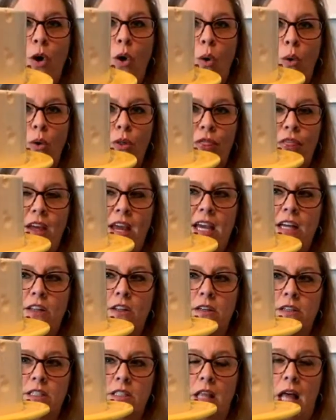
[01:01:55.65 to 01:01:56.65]
the whole thing
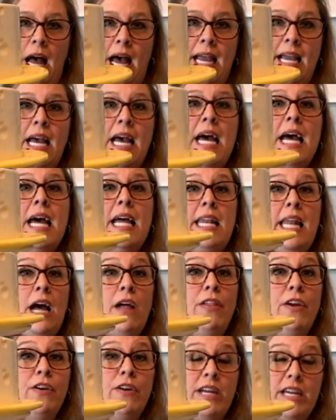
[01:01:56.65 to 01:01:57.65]
looks like.
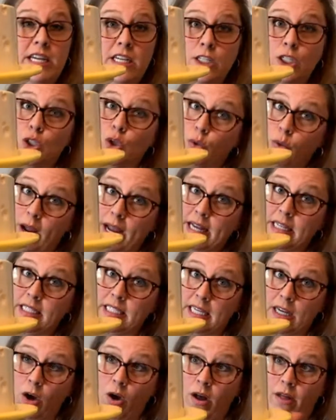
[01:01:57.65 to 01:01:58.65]
Now there is
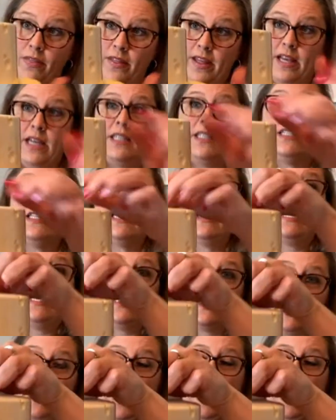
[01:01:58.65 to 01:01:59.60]
crazing on this. It is